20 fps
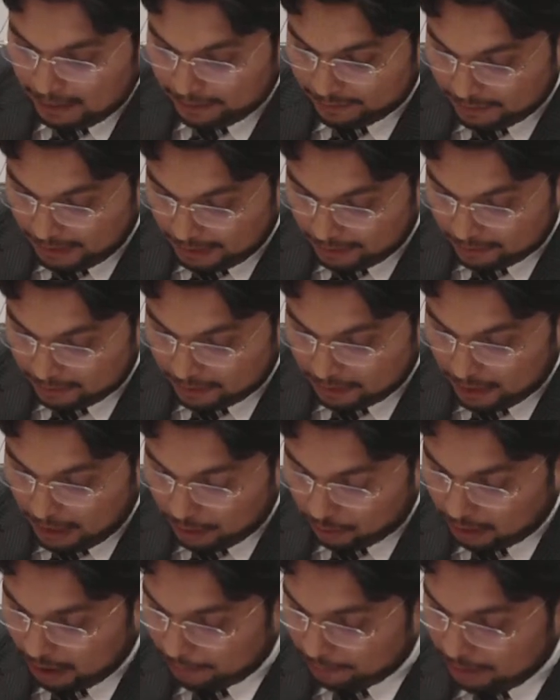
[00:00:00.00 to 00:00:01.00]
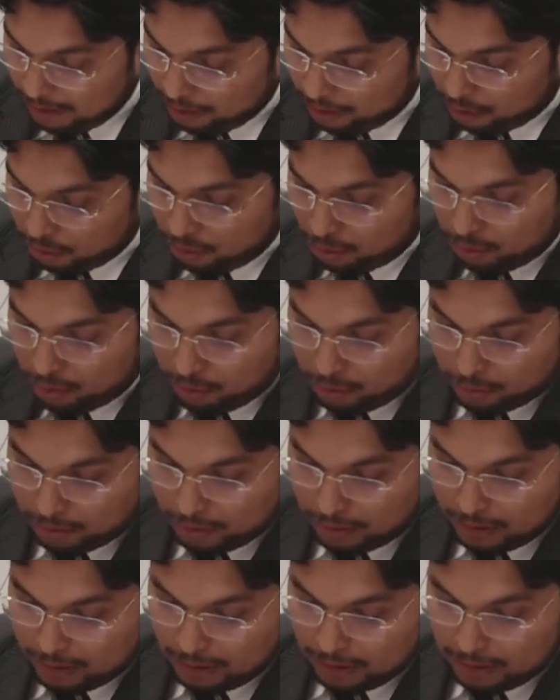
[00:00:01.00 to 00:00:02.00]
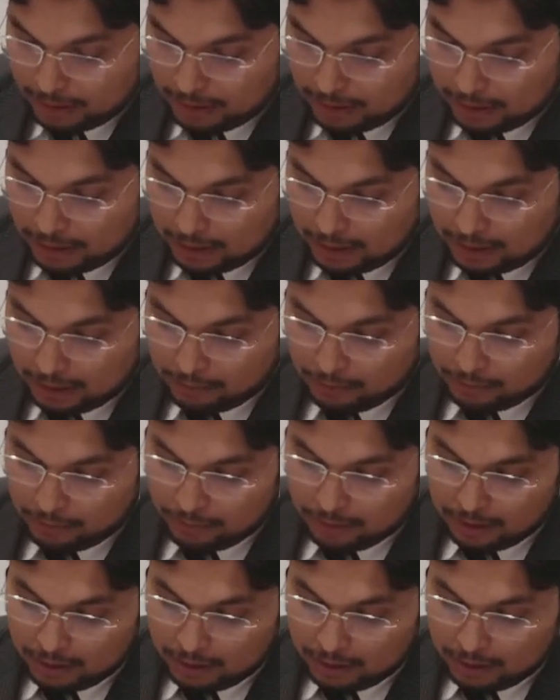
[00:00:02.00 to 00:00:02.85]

And then now coming to the